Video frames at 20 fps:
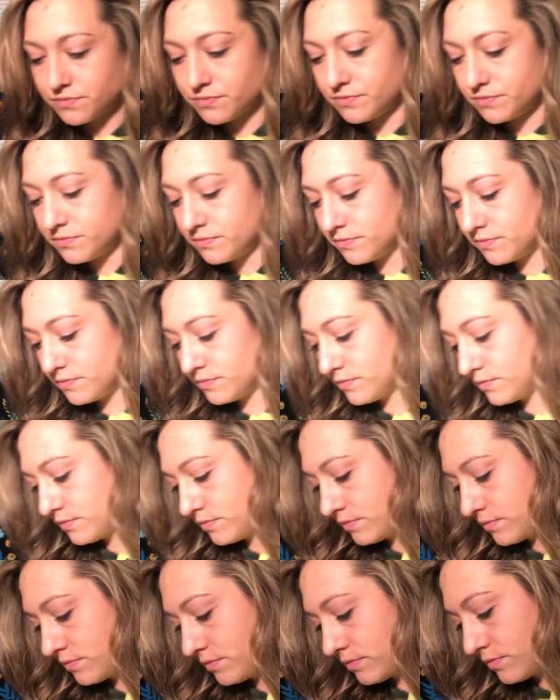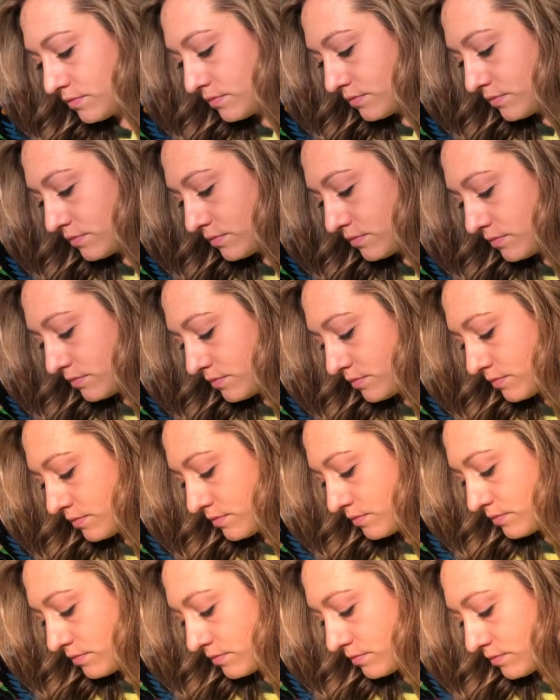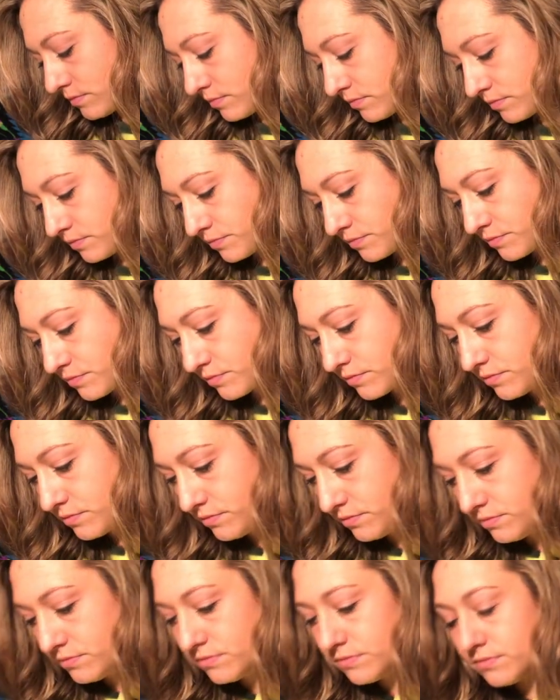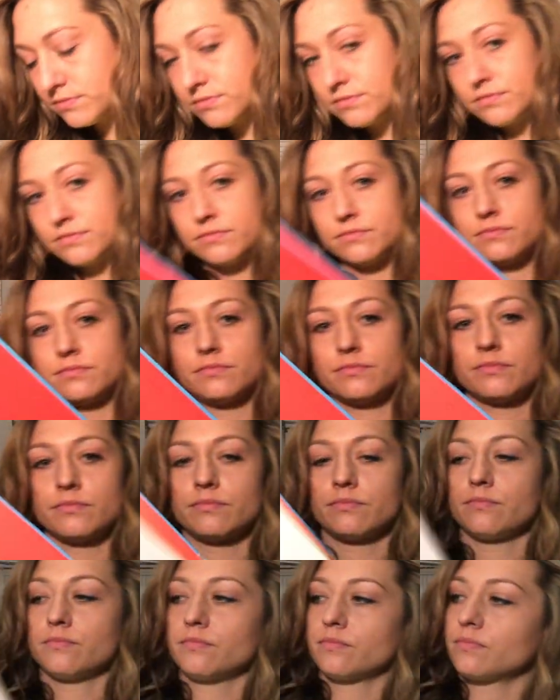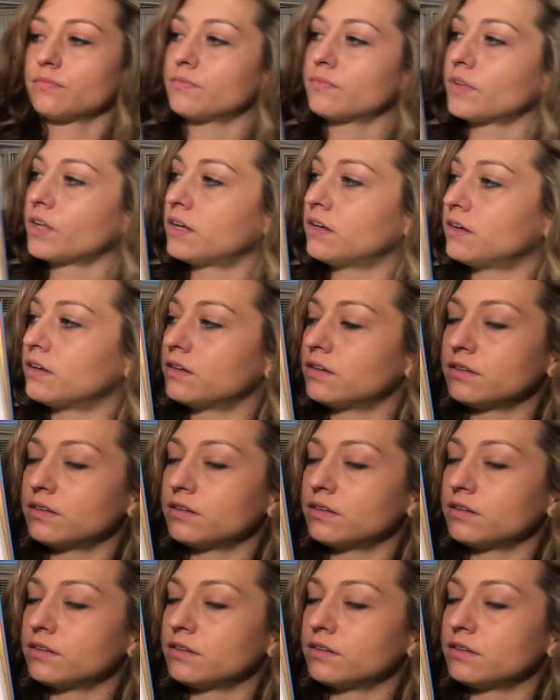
Nothing is said.